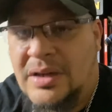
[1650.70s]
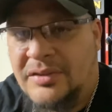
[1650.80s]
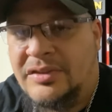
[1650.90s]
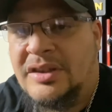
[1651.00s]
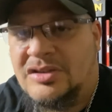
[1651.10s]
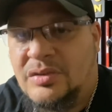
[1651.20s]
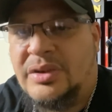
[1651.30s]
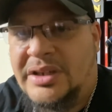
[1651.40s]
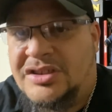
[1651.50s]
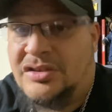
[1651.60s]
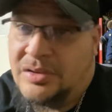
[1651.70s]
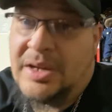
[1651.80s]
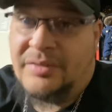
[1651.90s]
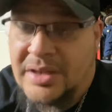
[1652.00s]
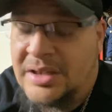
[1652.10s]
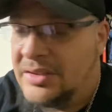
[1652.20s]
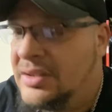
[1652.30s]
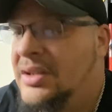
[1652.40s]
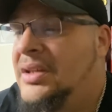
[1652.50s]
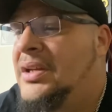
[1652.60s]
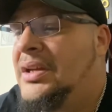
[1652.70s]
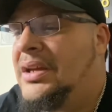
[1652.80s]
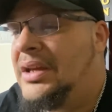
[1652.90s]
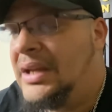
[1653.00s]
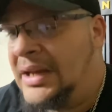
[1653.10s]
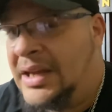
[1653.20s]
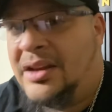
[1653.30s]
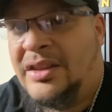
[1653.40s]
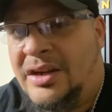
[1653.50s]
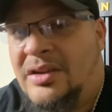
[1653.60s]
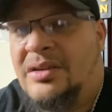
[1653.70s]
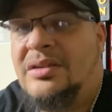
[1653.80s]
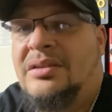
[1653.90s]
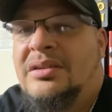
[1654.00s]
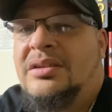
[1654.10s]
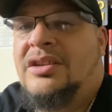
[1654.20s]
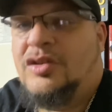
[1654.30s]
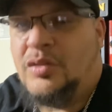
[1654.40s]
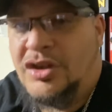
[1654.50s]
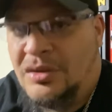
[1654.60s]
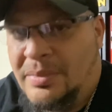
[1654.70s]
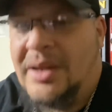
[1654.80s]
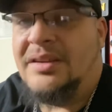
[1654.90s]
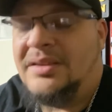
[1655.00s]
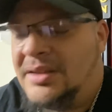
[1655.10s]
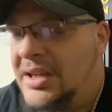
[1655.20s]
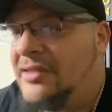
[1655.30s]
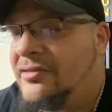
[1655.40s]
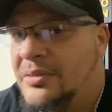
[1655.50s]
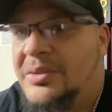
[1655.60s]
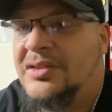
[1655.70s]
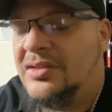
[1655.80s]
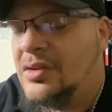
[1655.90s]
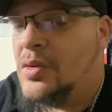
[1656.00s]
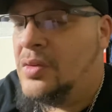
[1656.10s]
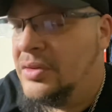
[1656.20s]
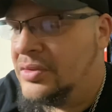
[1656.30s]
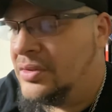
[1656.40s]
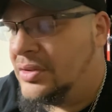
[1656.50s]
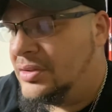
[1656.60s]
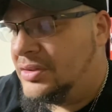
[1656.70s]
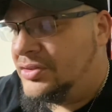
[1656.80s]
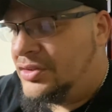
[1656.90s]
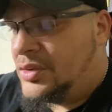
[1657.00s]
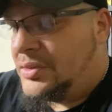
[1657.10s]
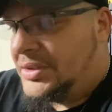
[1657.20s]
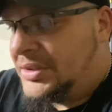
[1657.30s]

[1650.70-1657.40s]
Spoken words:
sexual relations and have kids. And out of there is where humanity came from. This is according to their story,